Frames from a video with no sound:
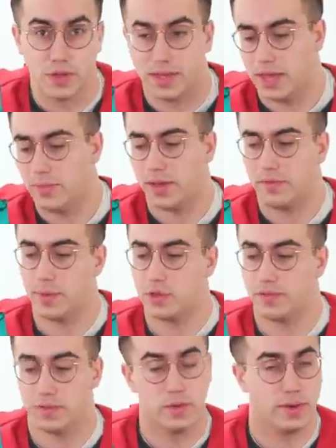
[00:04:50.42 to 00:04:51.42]
the UK, we have a
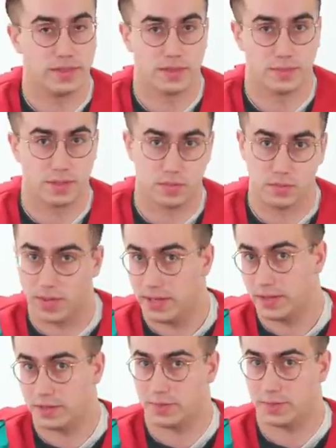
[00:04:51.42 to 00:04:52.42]
bunch of new items as
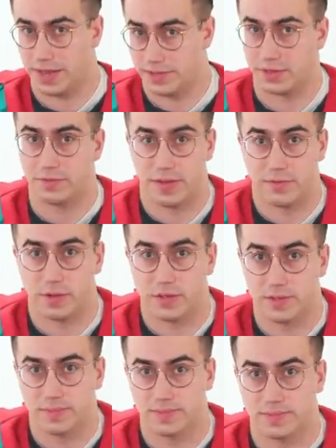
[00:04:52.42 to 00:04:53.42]
well as some classic
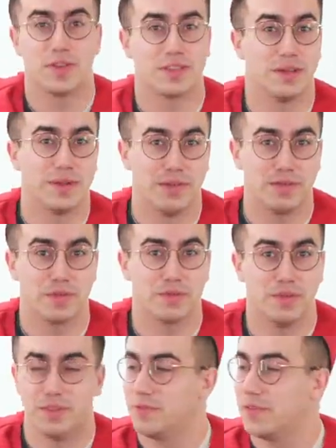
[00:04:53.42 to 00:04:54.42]
favourites. First up, we have this
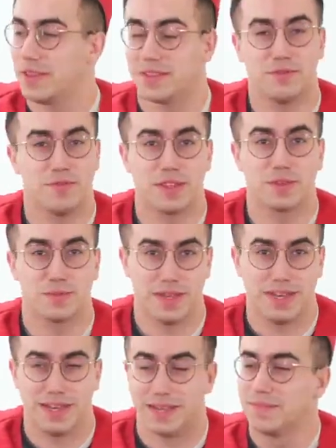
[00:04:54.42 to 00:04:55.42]
one, the Festive Feast
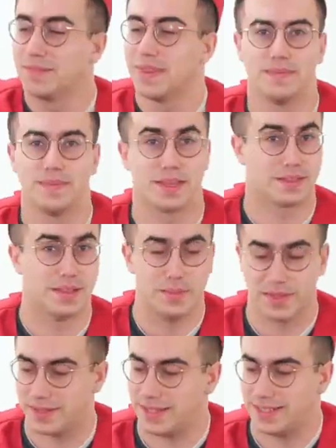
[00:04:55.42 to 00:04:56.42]
Panini. Next up
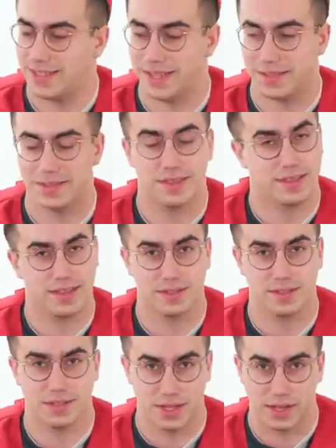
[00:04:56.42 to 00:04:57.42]
is the 'Tis the
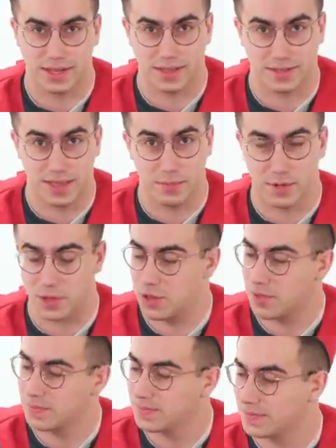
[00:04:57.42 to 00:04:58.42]
Season turkey
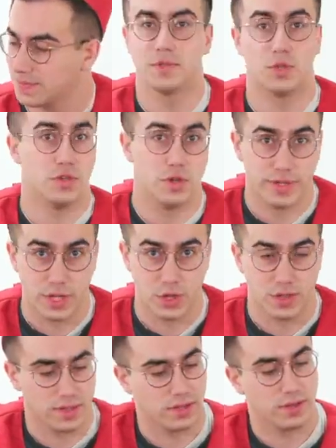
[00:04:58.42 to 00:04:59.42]
sandwich. Two new
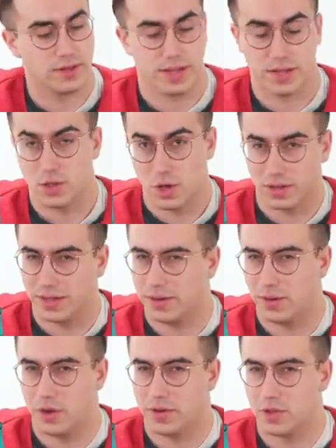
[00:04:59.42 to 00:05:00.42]
additions include a chocolate
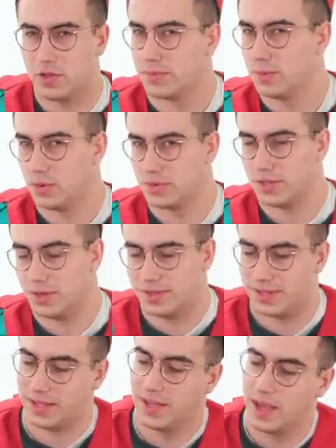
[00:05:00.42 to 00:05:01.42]
and orange s'mores
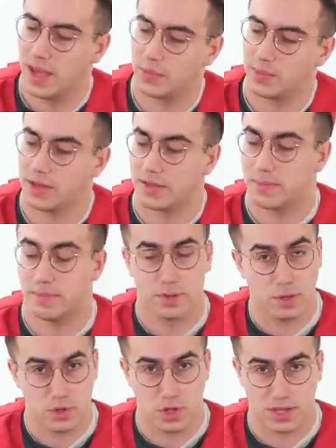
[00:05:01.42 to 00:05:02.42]
toasty, as well as a
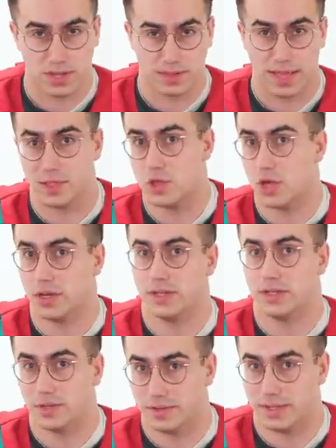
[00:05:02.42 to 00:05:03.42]
blue cheese and
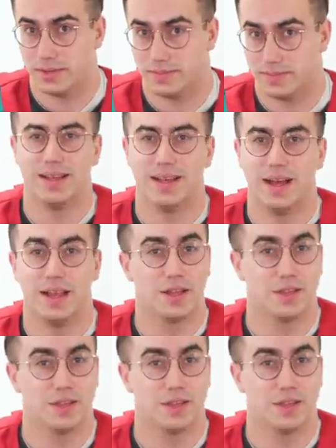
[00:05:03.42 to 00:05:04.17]
chutney toasty. Our